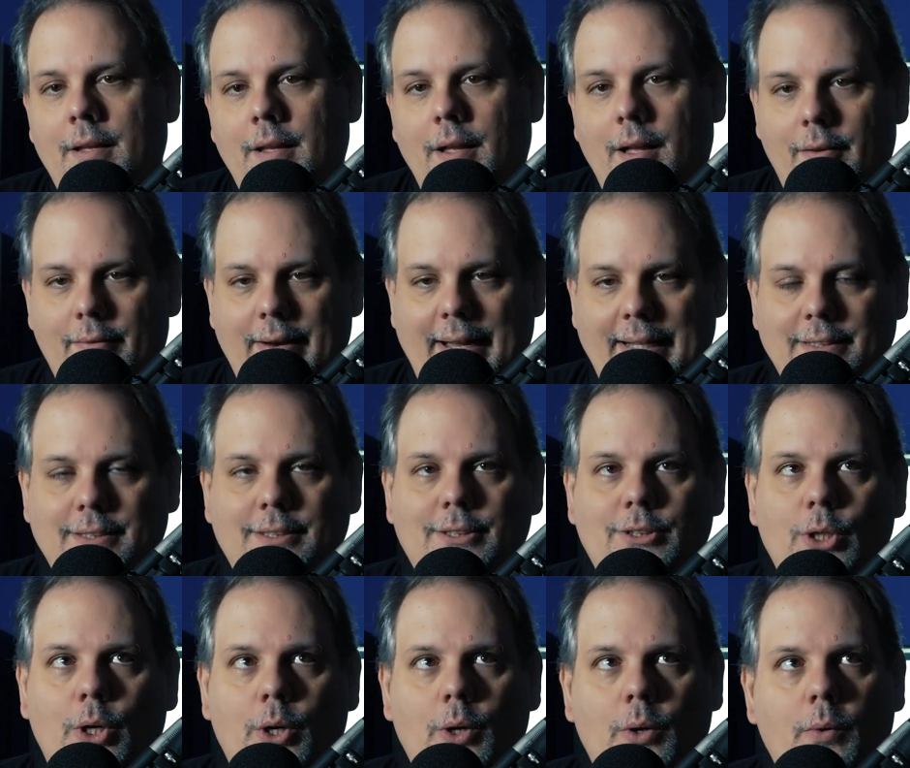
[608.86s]
All right,
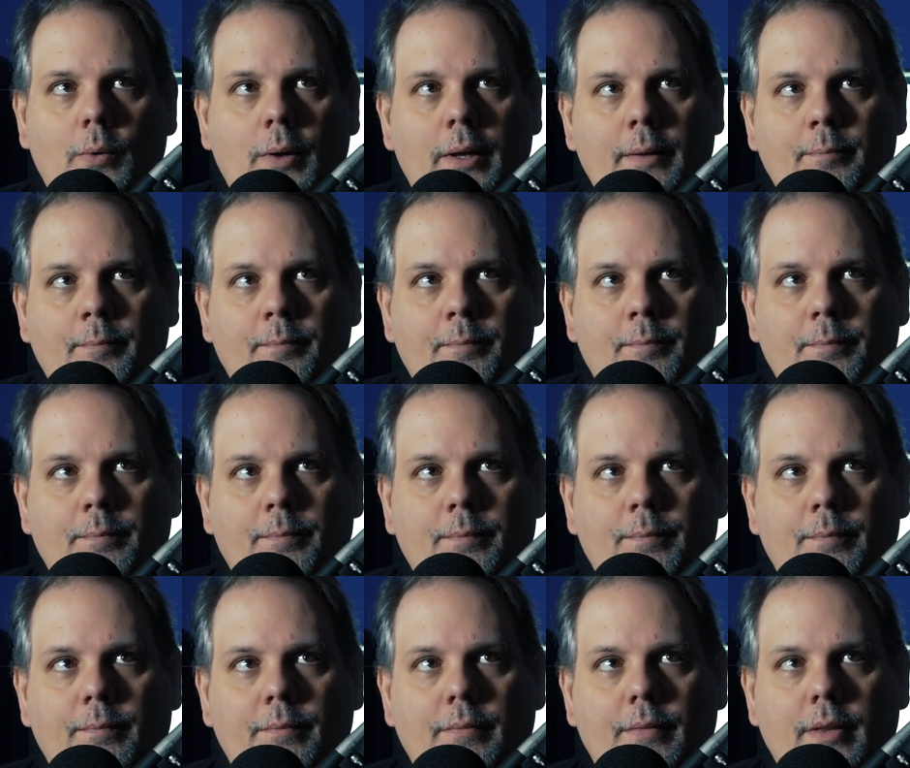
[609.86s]
so
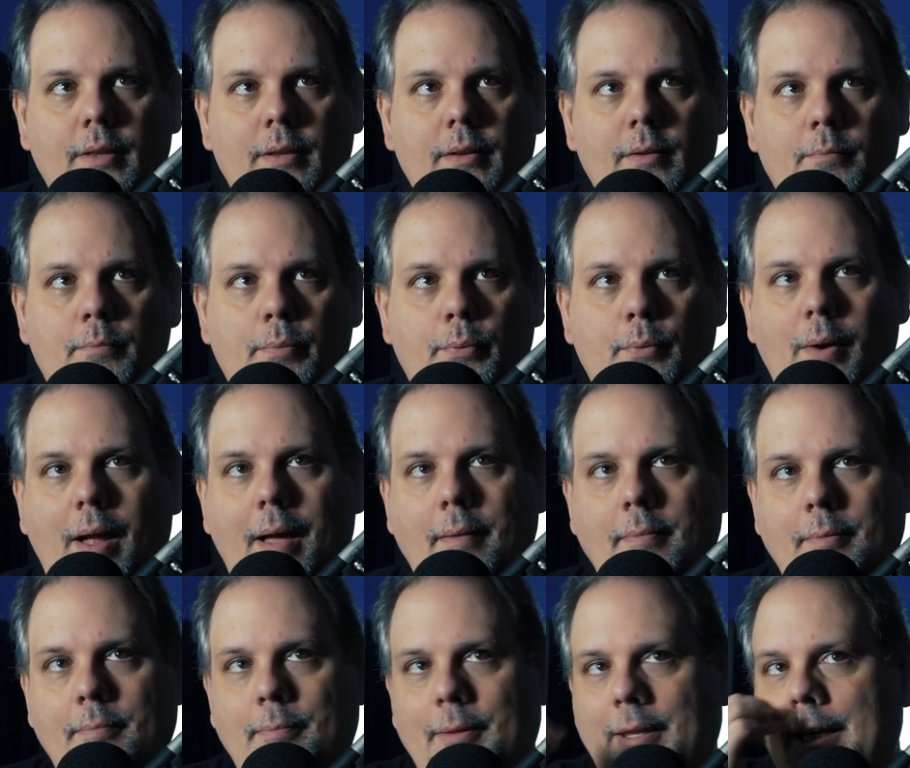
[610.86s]

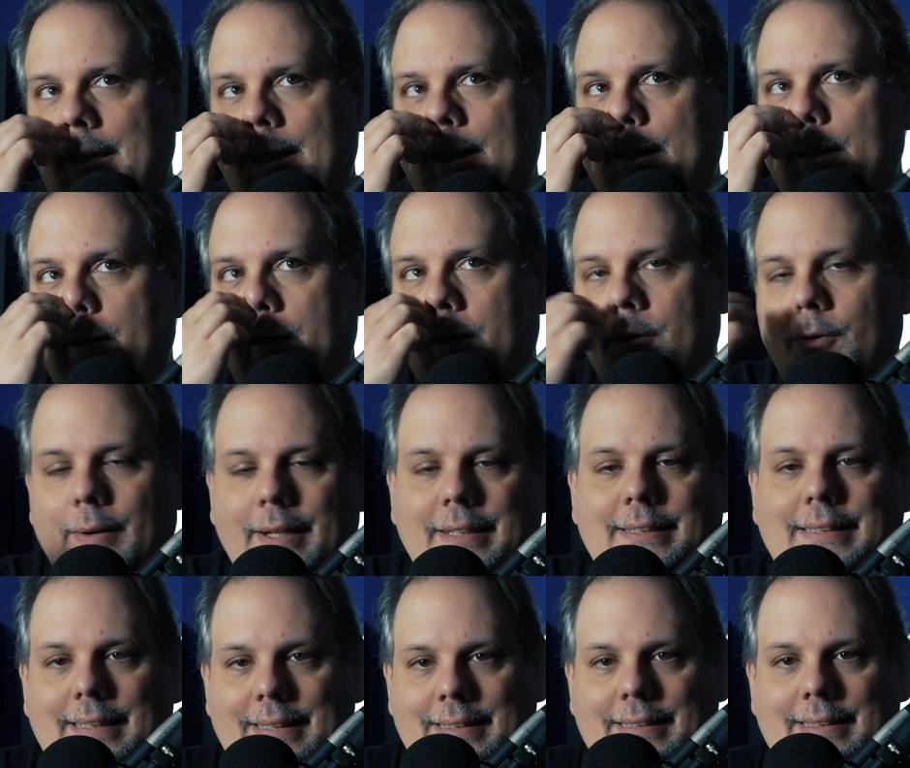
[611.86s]
probably the
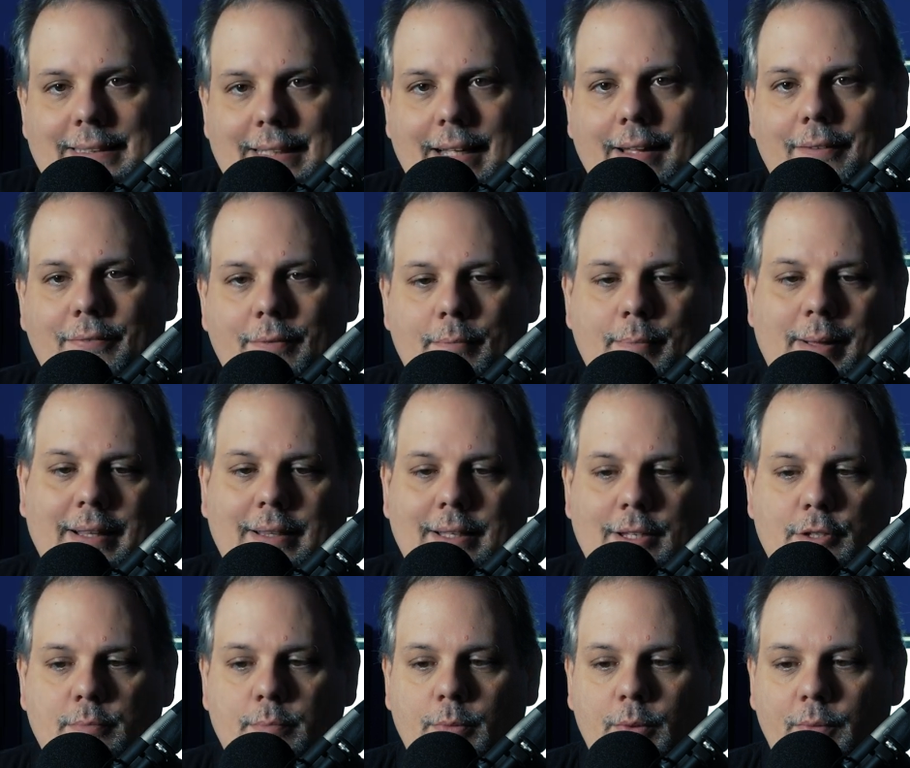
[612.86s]
craziest stuff about
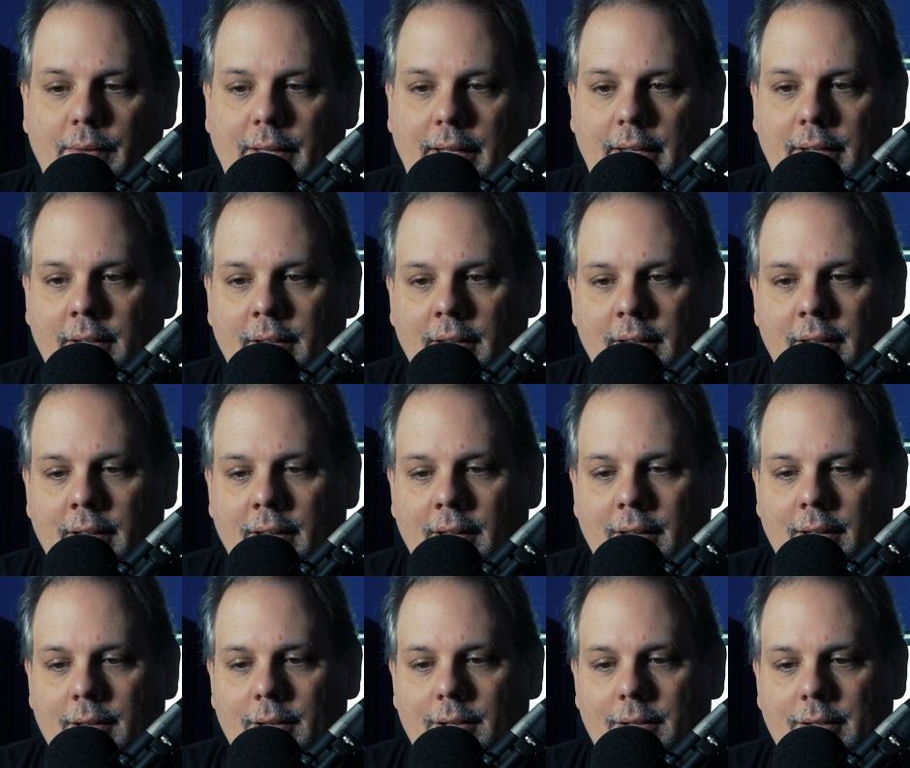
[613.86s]
this movie
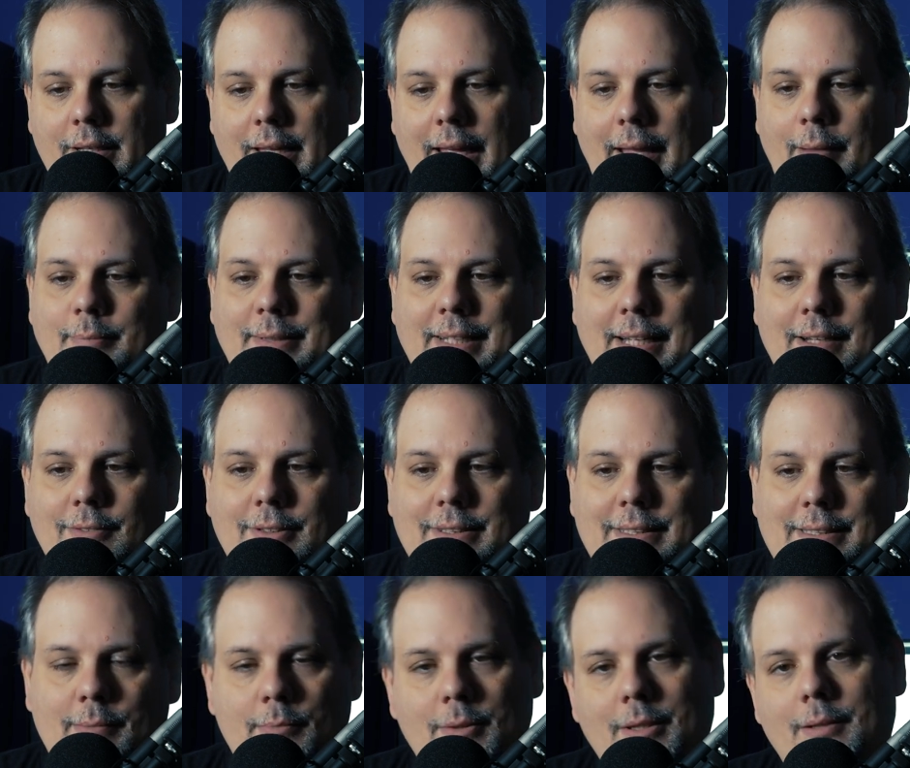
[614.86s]
came down to
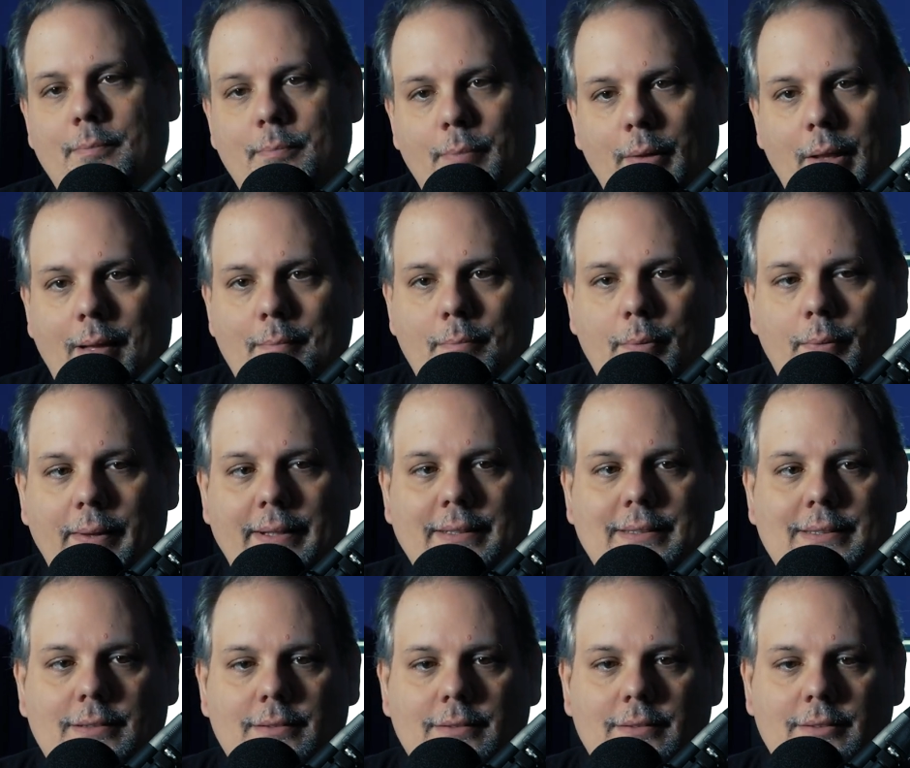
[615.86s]
some of the plot
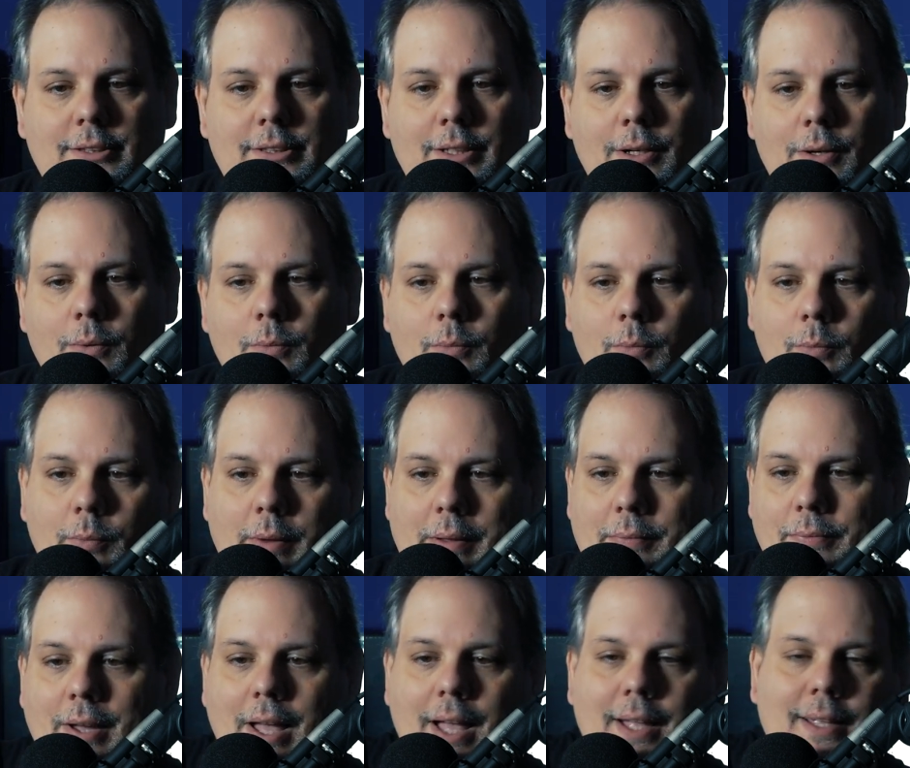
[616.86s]
points. So
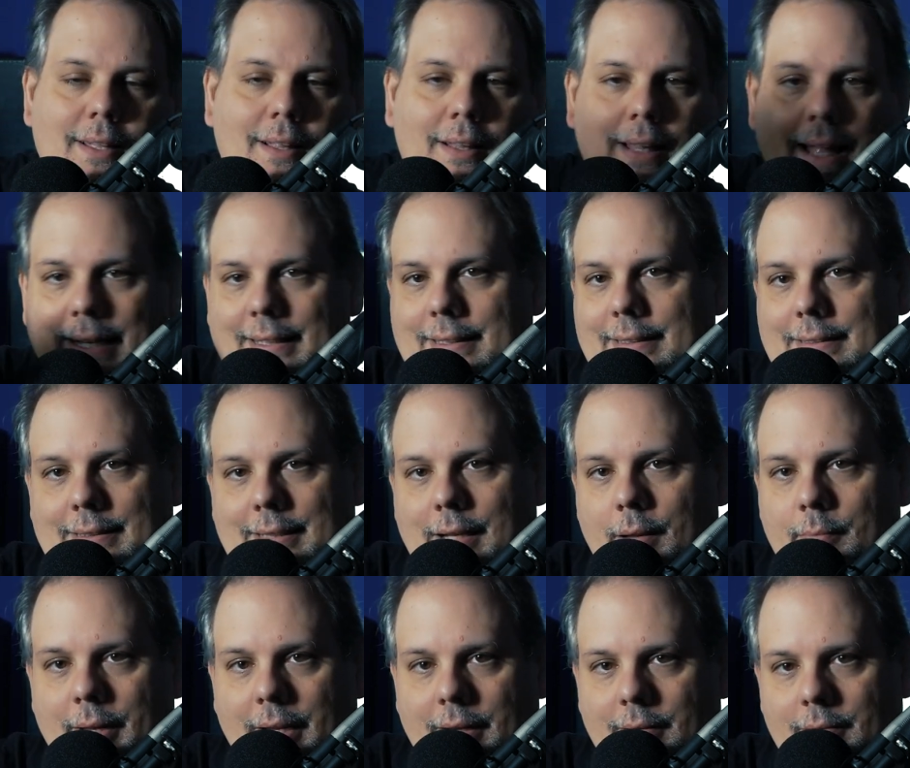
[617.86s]
we've got Galactus
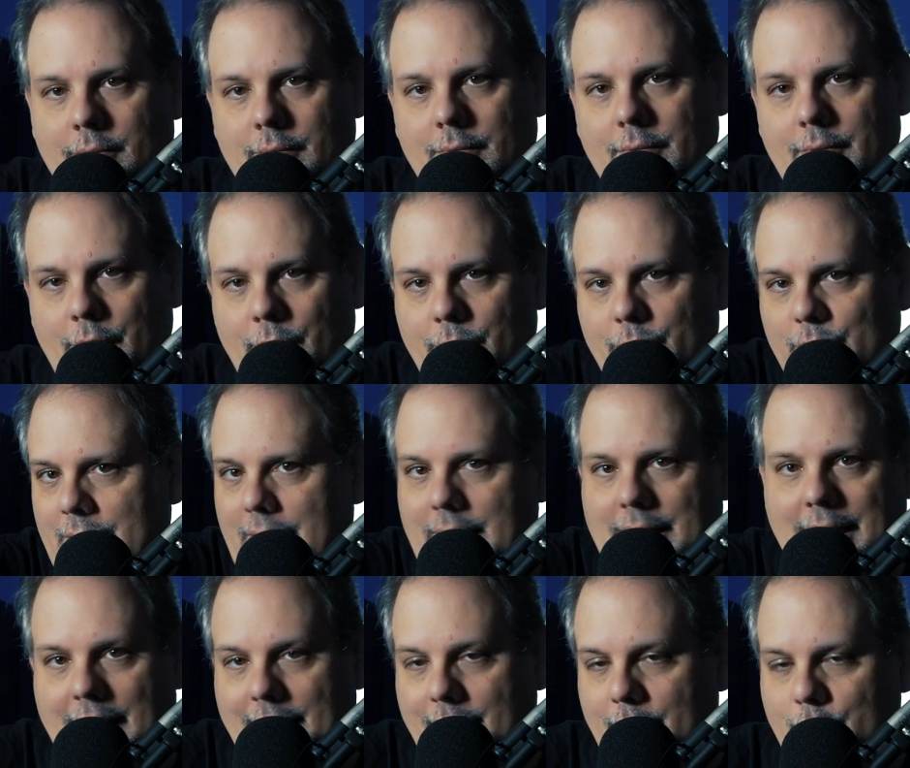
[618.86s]
coming. You've seen
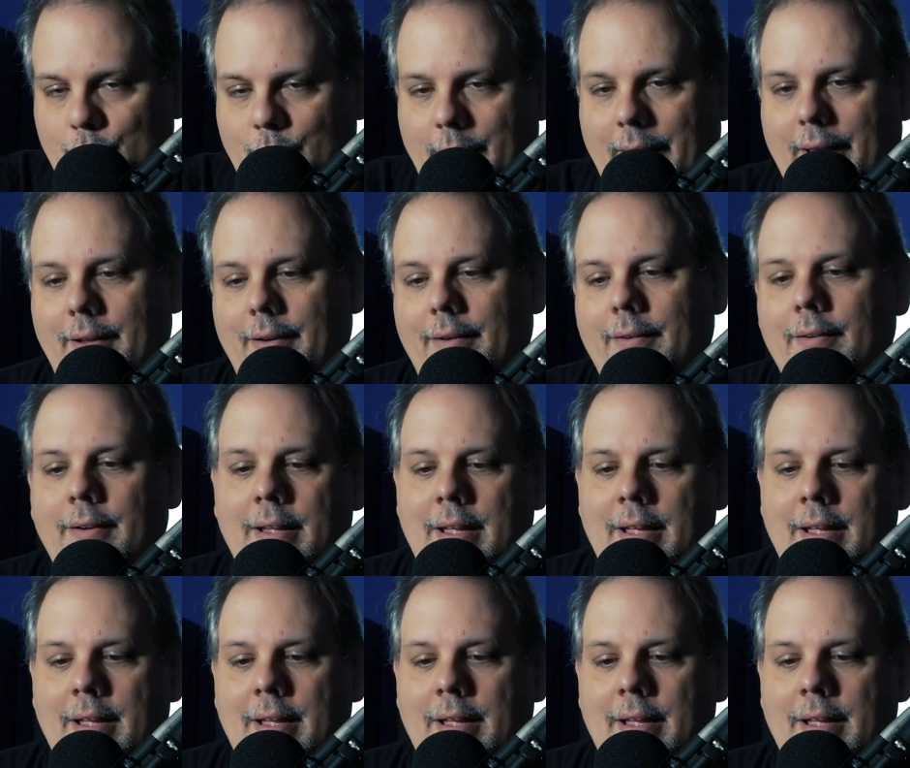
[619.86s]
that in the trailer.